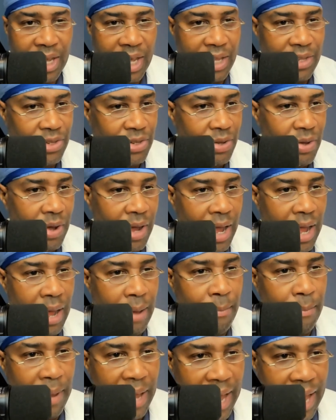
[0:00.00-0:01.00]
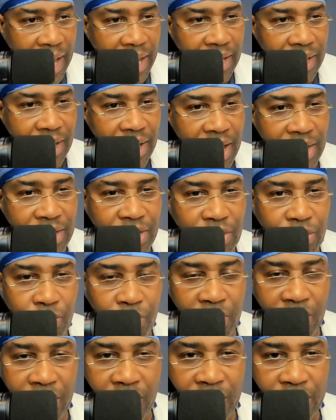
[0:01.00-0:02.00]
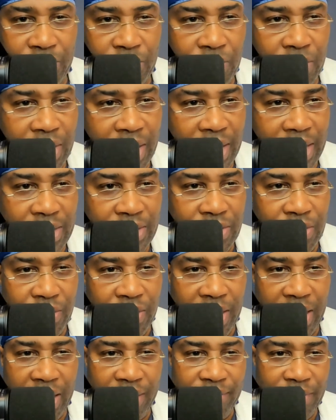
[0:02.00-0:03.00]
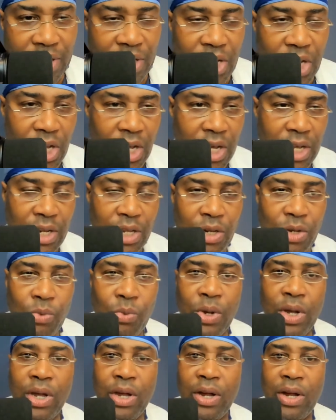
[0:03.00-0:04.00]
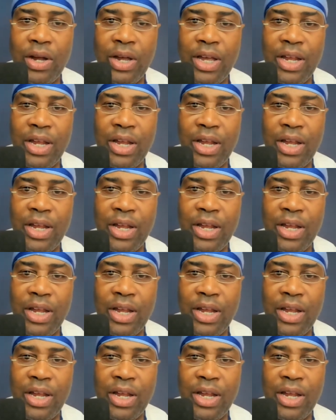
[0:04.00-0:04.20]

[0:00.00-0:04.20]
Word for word: And so I'm back. I just want to let you guys know I haven't gone anywhere.